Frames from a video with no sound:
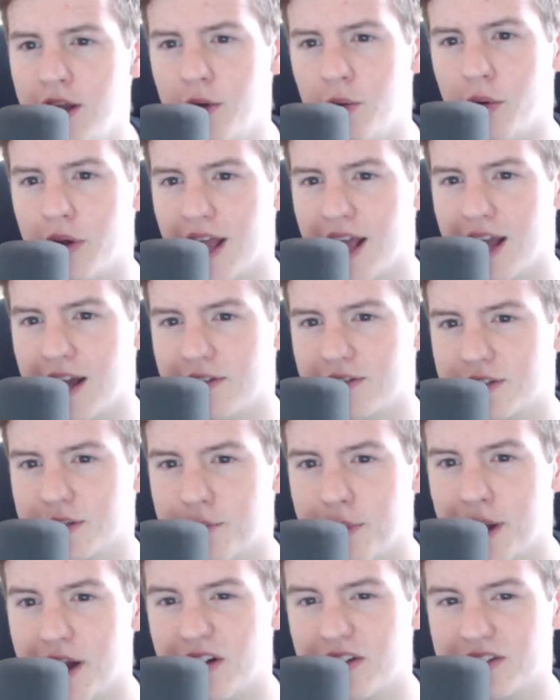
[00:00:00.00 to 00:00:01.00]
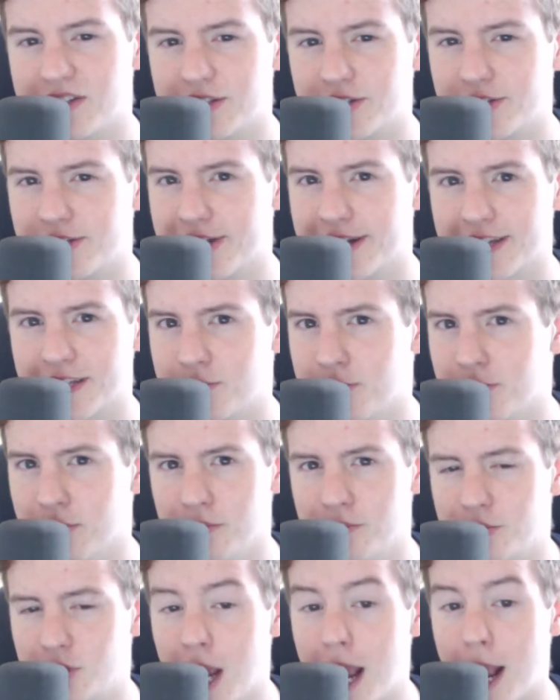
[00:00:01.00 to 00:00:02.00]
would have to balance the
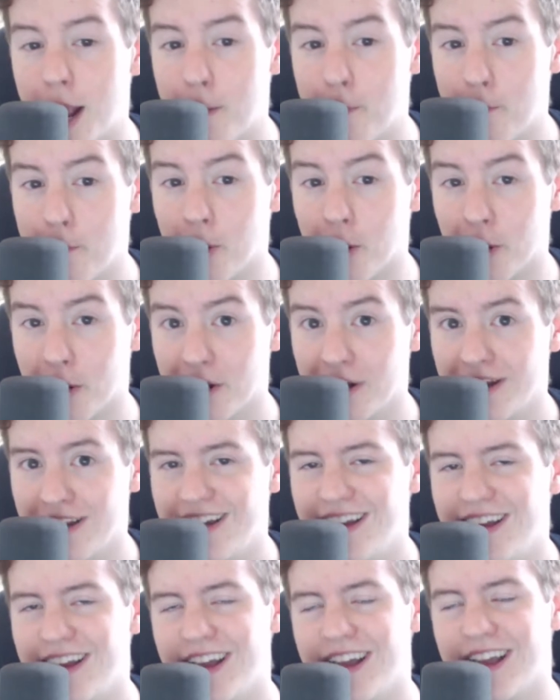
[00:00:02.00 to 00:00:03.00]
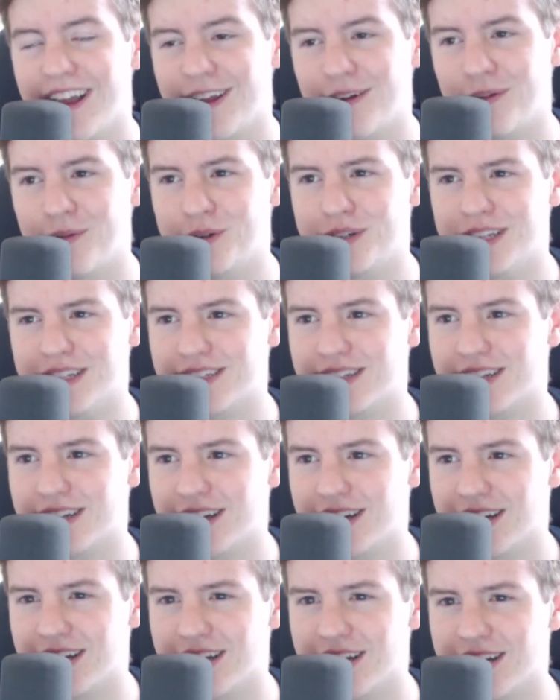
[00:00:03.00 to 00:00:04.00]
checkbook, and it was
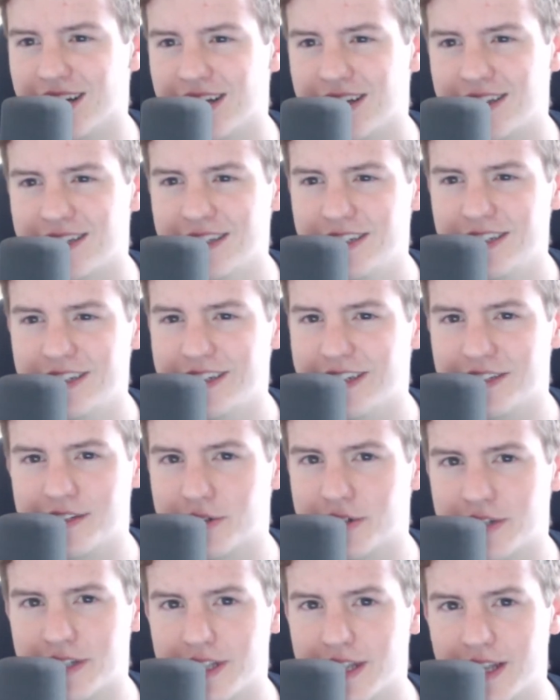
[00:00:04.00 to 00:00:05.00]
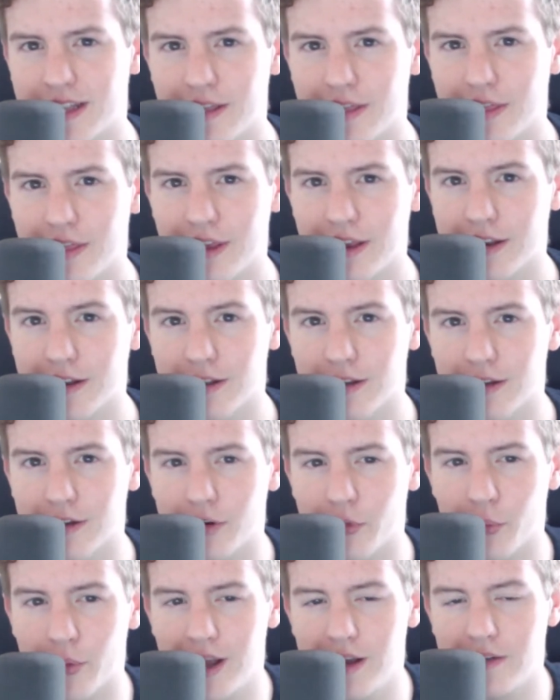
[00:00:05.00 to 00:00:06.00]
such an interesting thing to
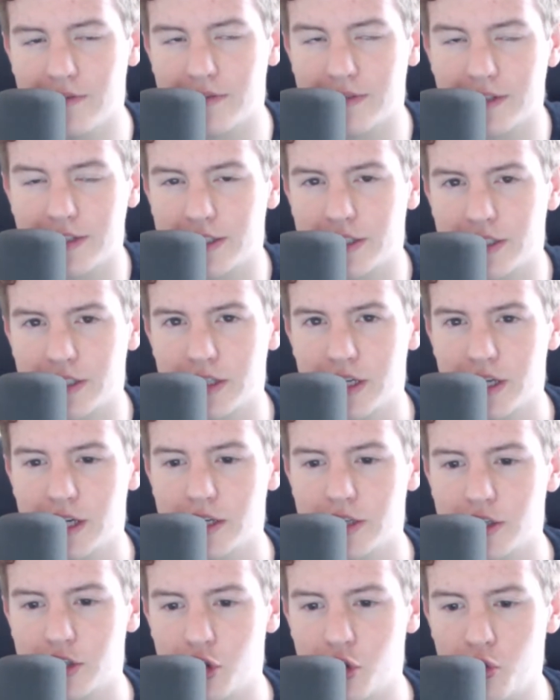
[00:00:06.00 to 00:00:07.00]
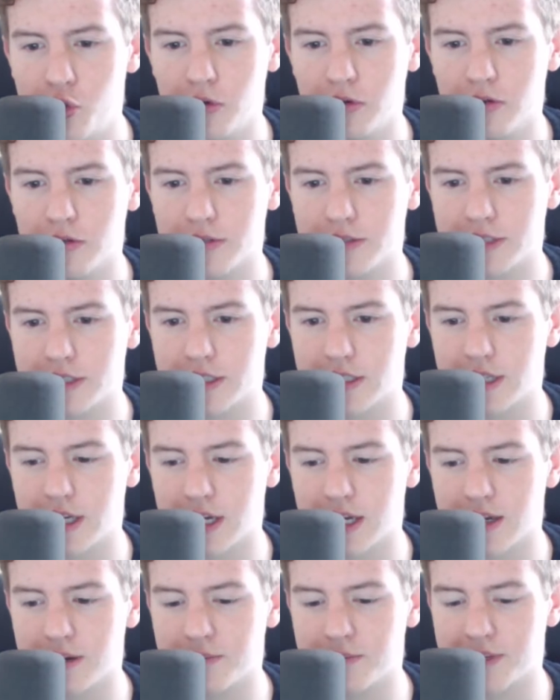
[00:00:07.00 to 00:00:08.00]
learn. We have such tools
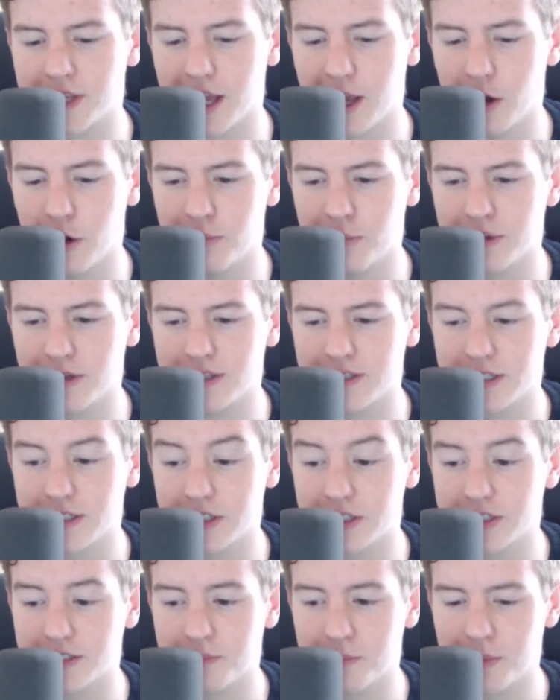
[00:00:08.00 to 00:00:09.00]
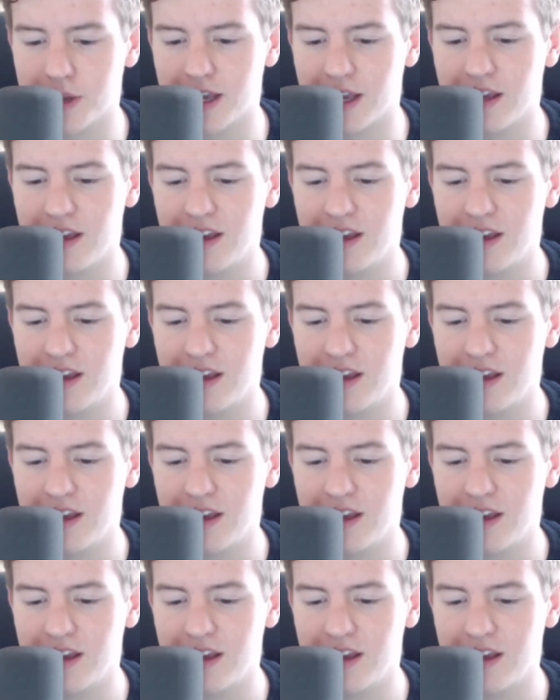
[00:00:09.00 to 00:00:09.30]
to help us, such as Mint,